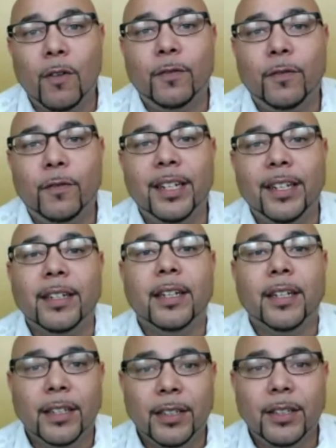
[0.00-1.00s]

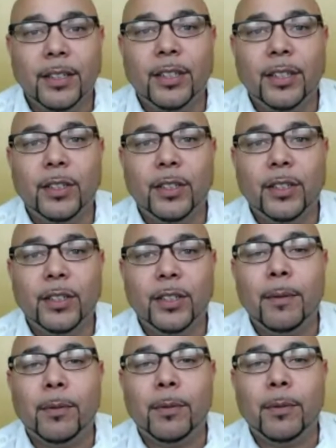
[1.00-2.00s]
hopefully you'll
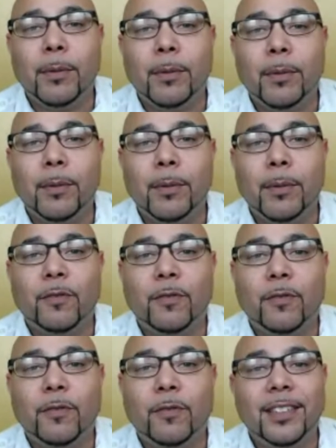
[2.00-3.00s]
be able to
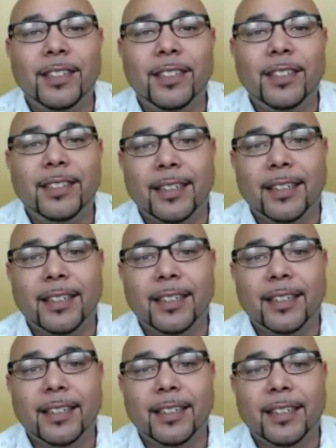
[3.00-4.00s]
follow these
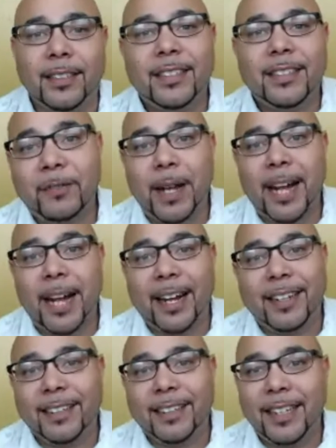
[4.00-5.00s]
techniques.
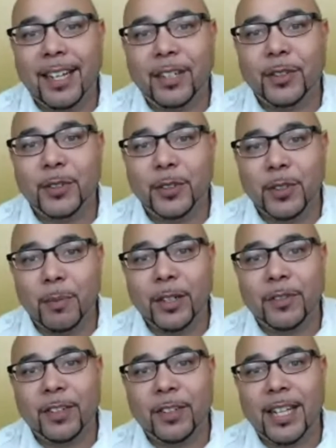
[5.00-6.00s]
Justin, that's my
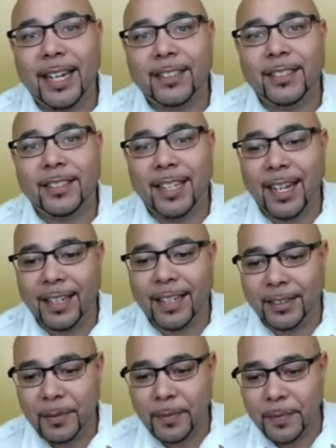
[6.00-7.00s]
feedback. Thank you so much
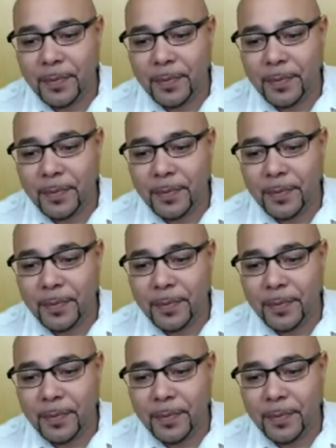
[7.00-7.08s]
for that